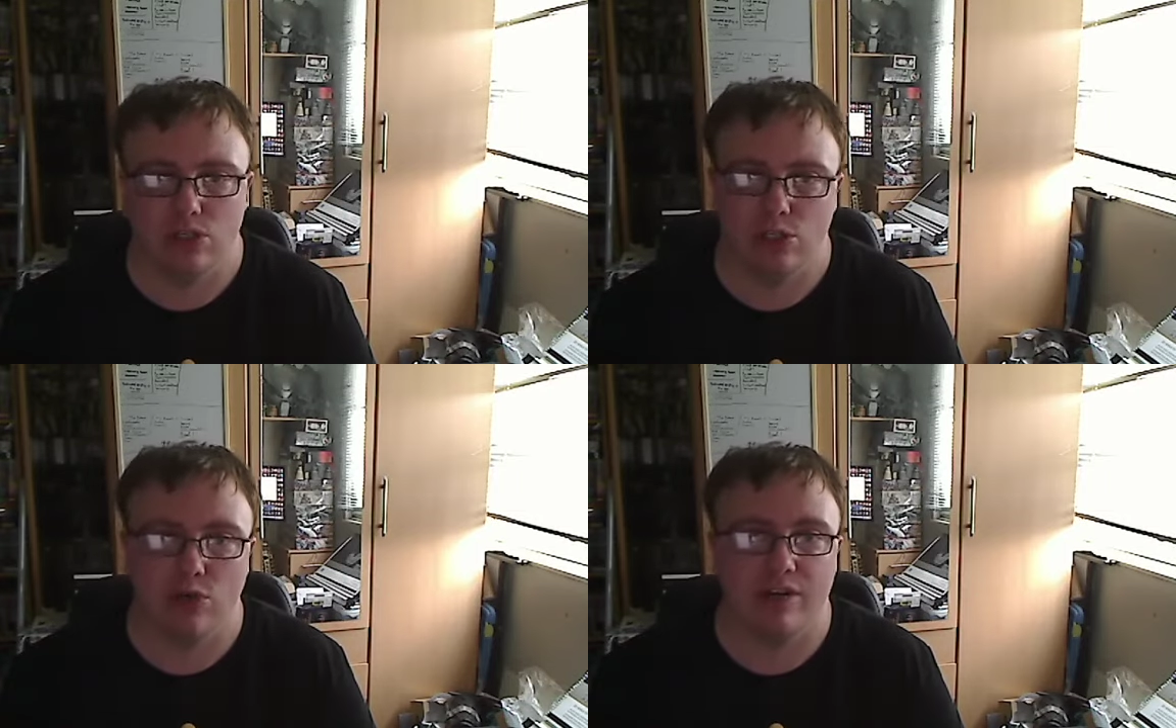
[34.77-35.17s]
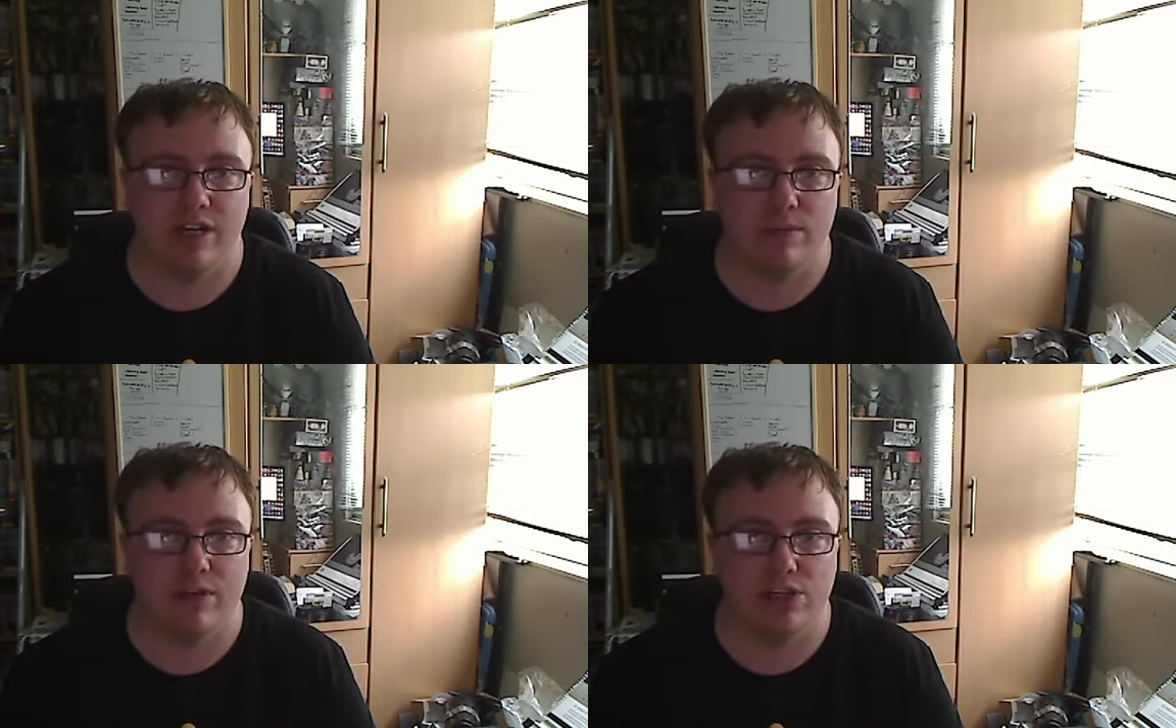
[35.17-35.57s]
during
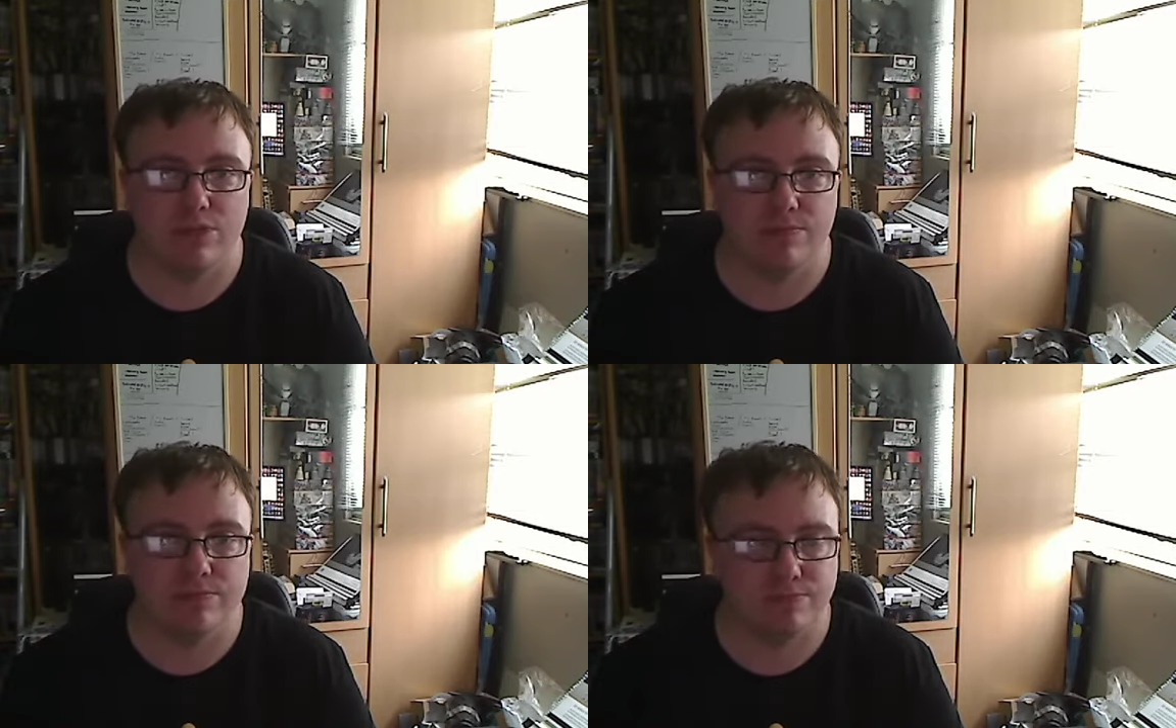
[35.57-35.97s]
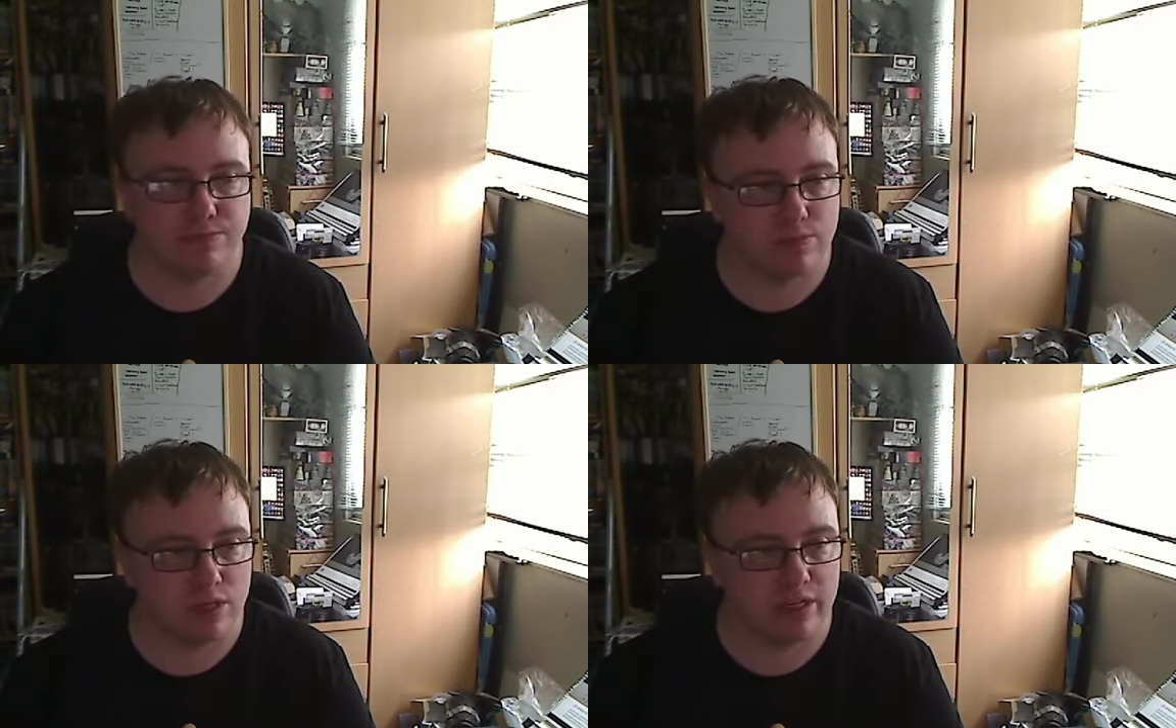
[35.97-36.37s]
animation,
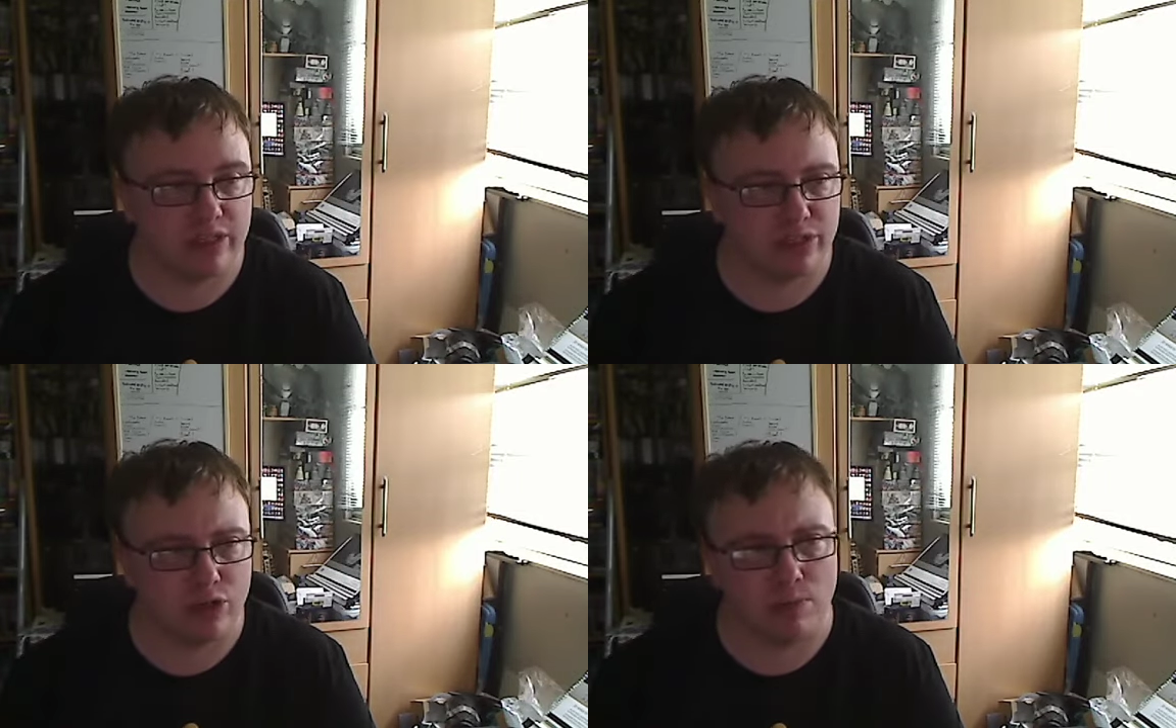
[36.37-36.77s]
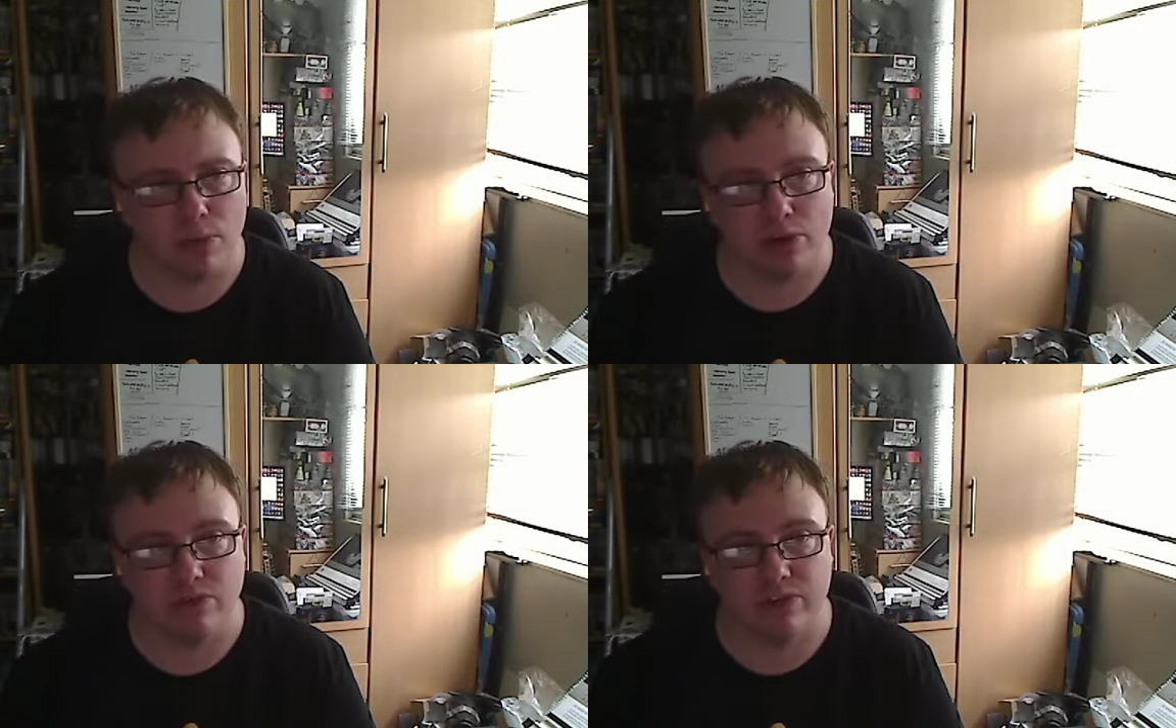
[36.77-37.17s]
and there's no
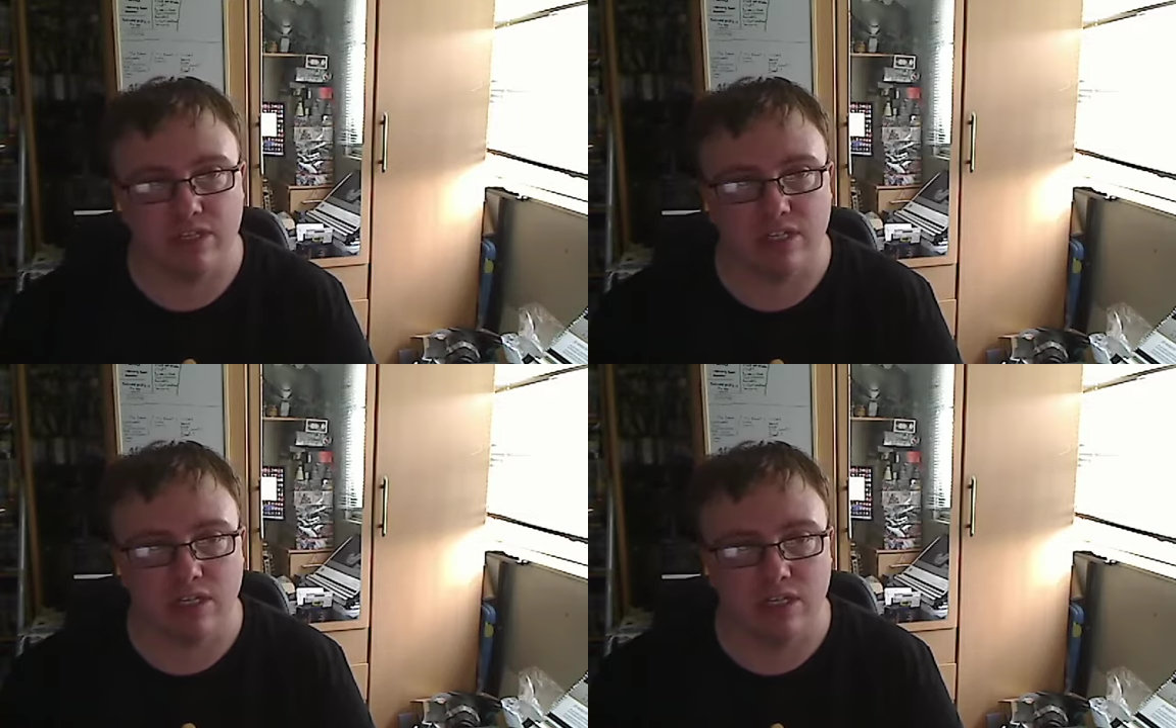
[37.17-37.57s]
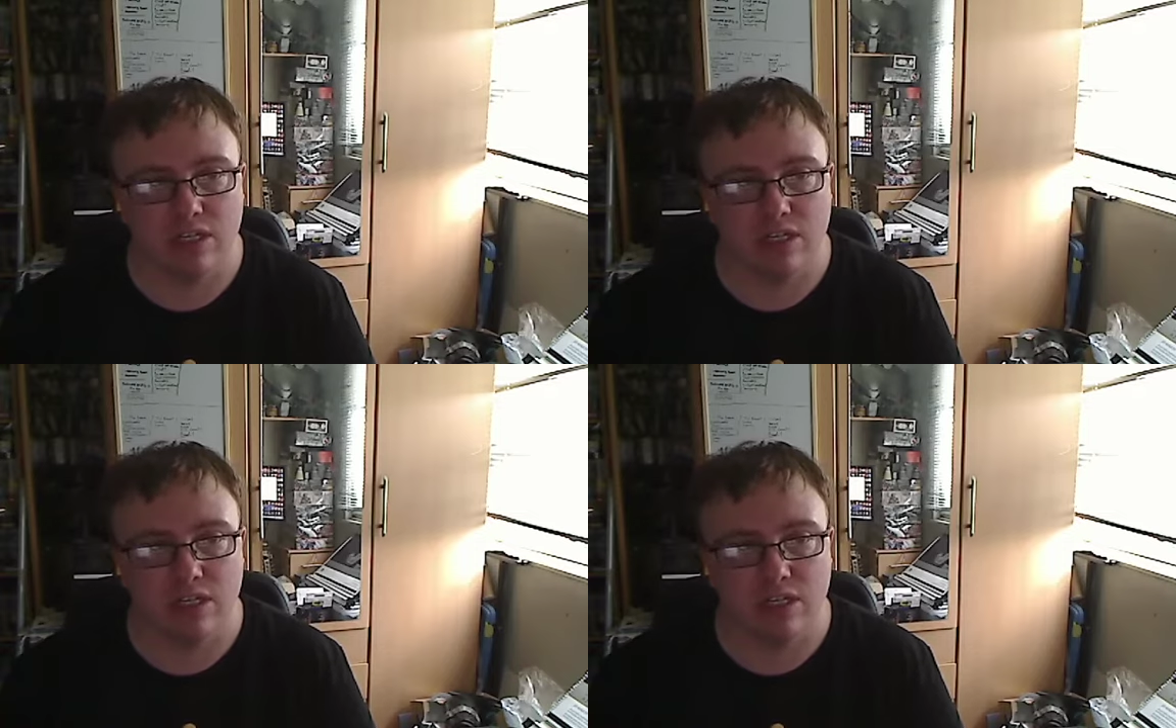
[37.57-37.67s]
point really